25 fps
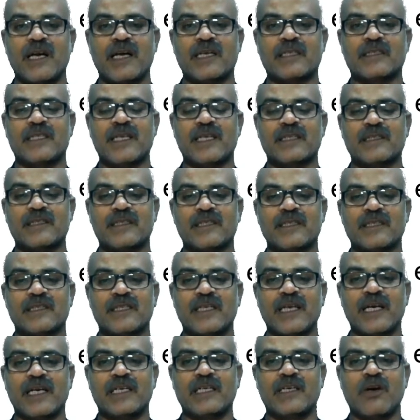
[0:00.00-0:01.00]
and thus is
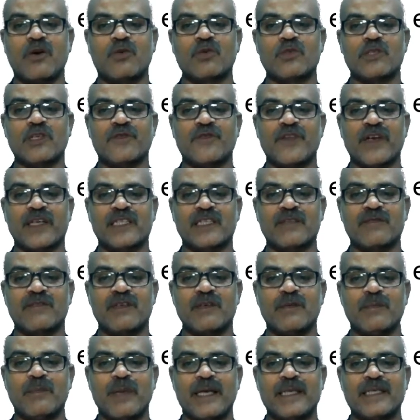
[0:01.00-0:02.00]
carried out
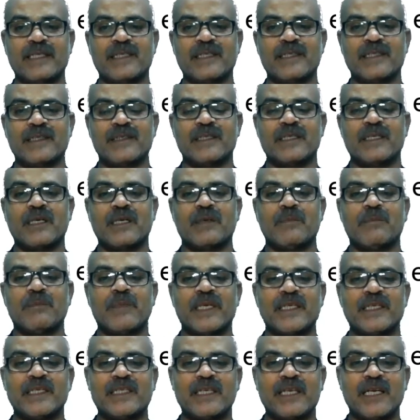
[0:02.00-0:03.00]
effectively by
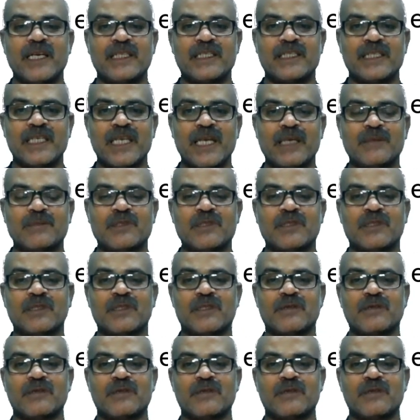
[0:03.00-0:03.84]
many enzymes